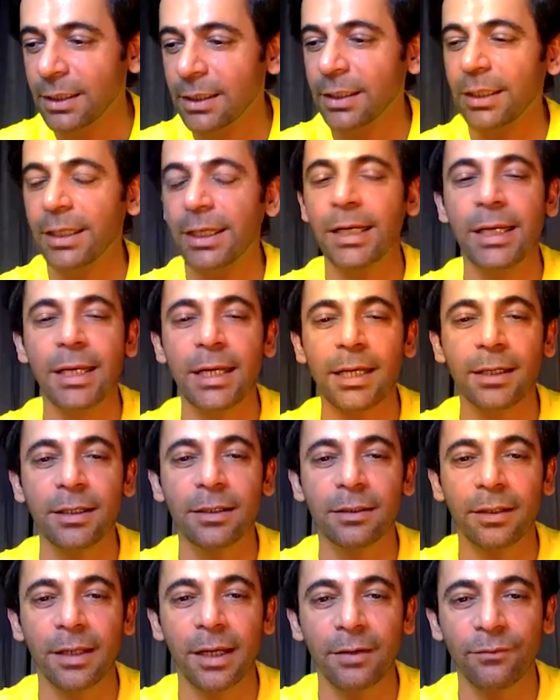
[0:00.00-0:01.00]
lane
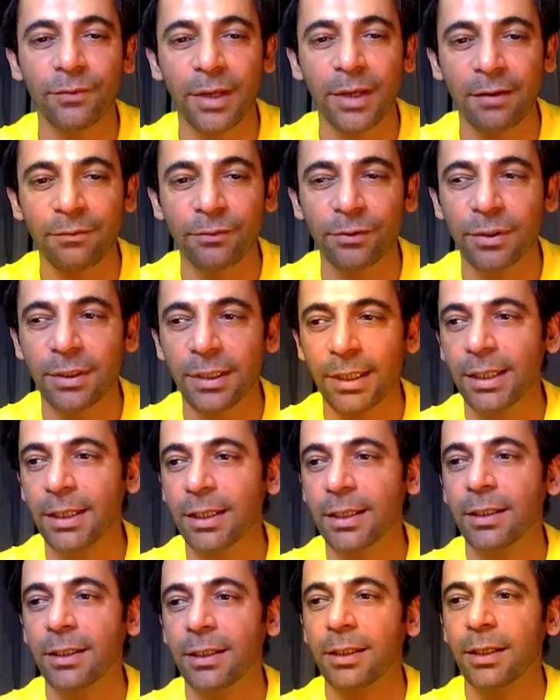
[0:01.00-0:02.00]
that we have to take,
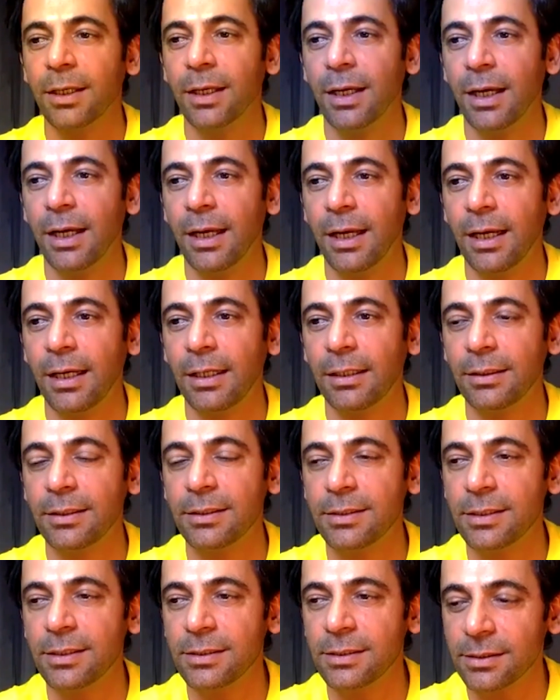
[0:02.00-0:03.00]
and
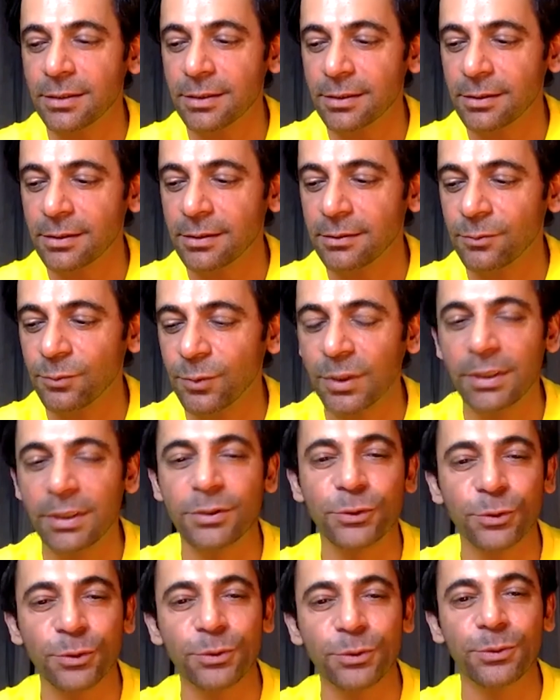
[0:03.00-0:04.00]
this is what the
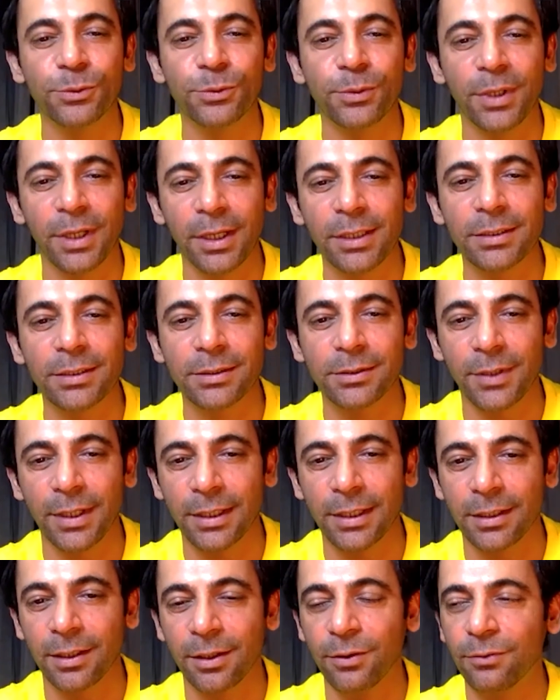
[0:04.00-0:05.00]
Sonu is right
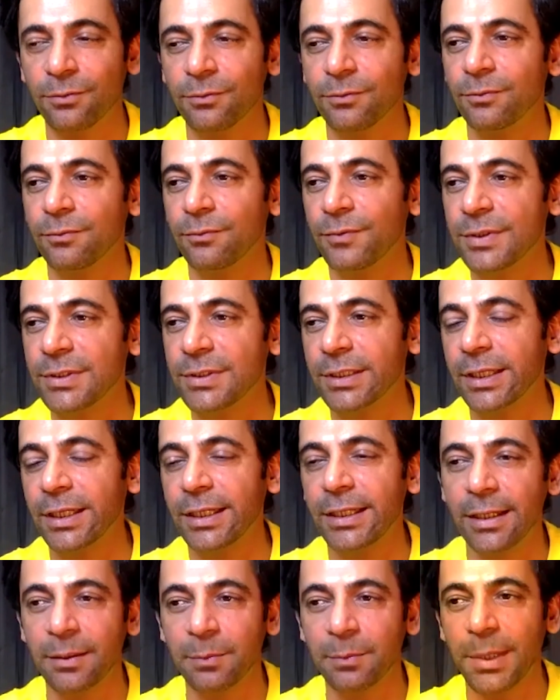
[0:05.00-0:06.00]
now,
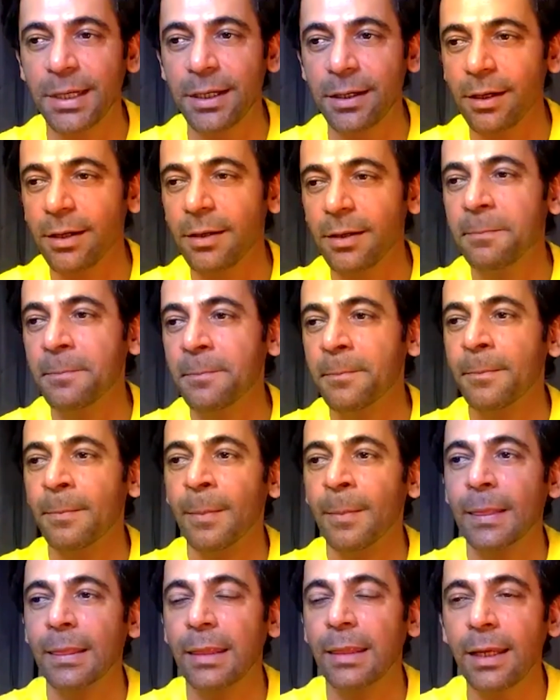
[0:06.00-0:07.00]
physically and mentally,
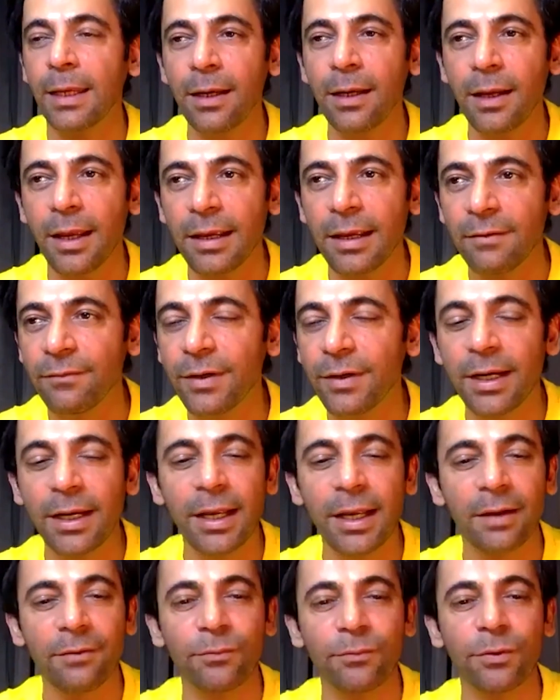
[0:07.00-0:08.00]
then every
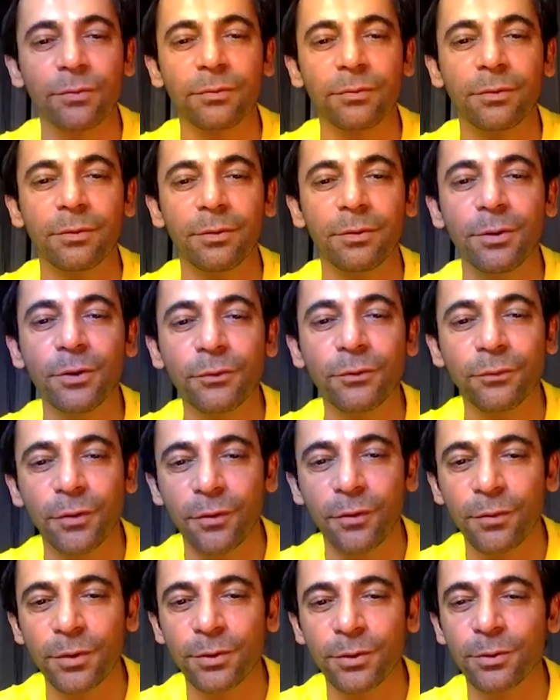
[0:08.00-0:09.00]
day I would look
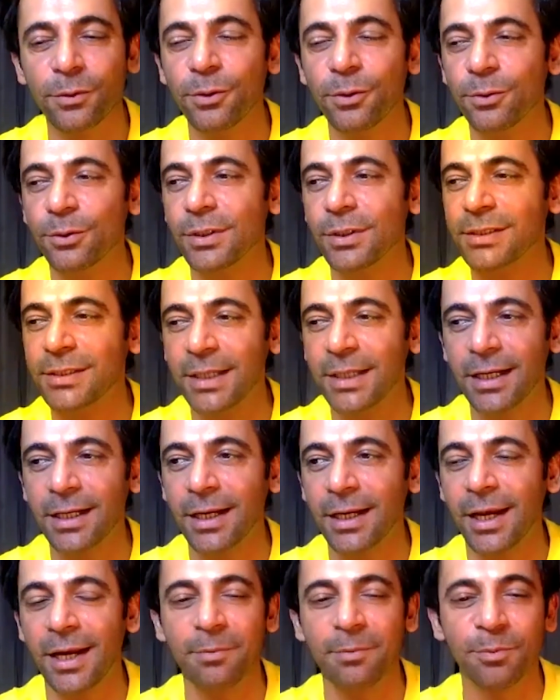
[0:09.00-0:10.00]
forward to go to the set
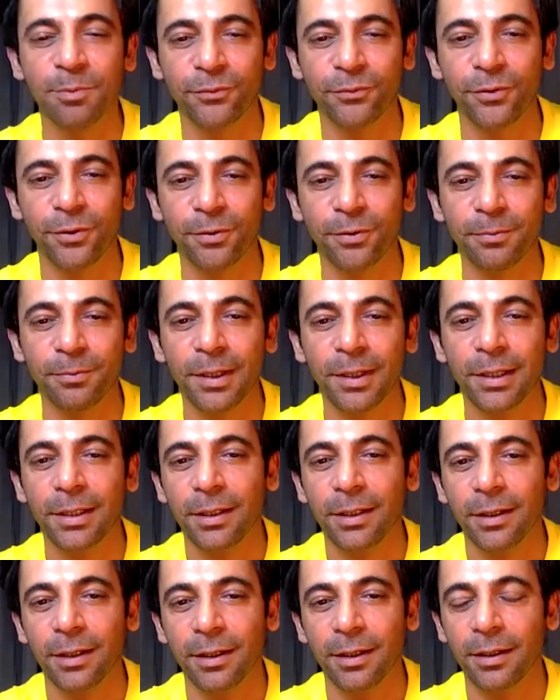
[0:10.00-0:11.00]
and perform.
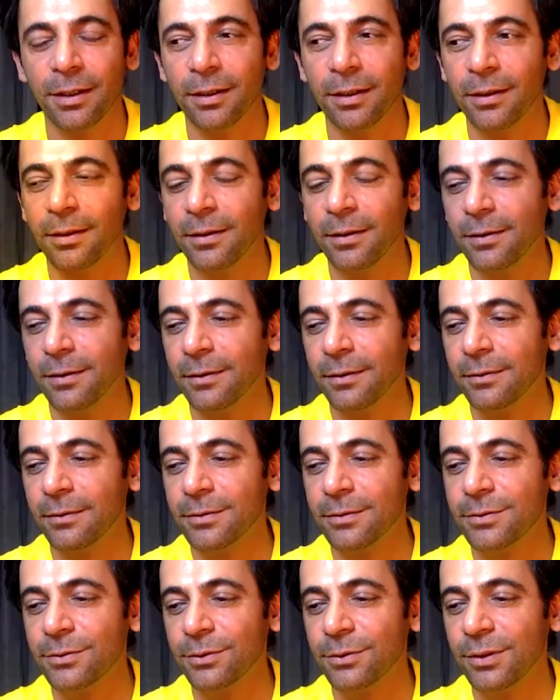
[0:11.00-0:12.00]

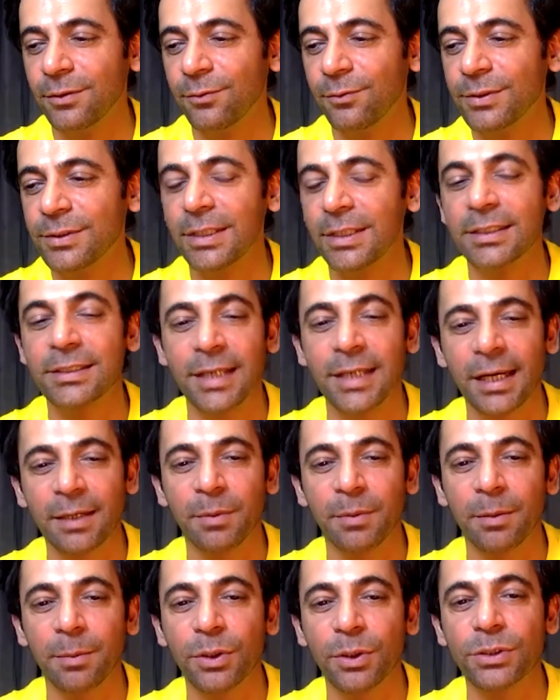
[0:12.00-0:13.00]
So there was
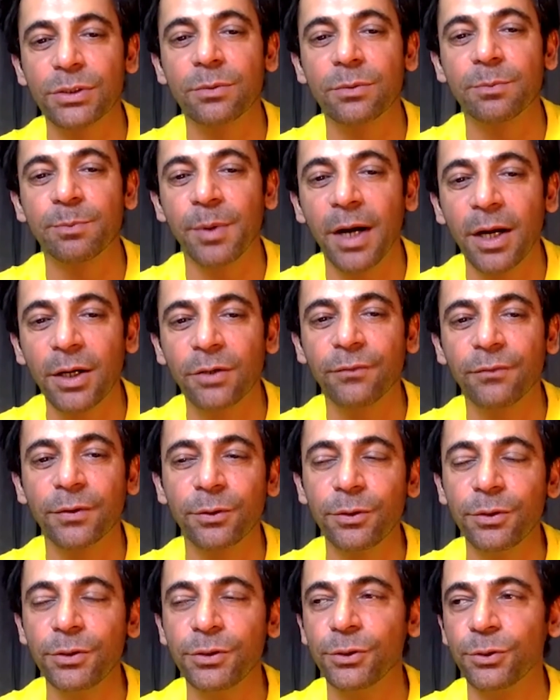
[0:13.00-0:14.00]
excitement because it's part of a
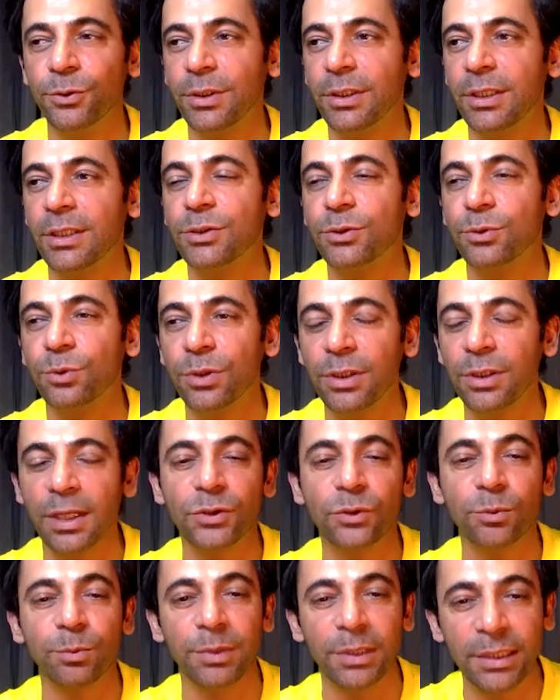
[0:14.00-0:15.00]
good story, the story that
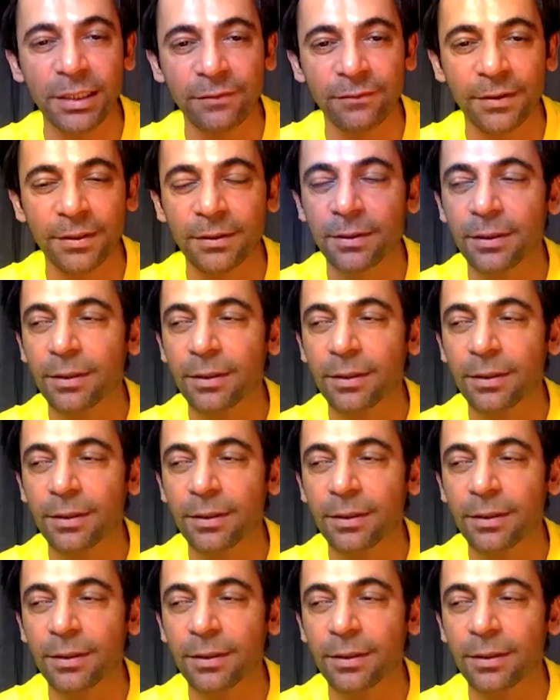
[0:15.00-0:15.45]
you believe in,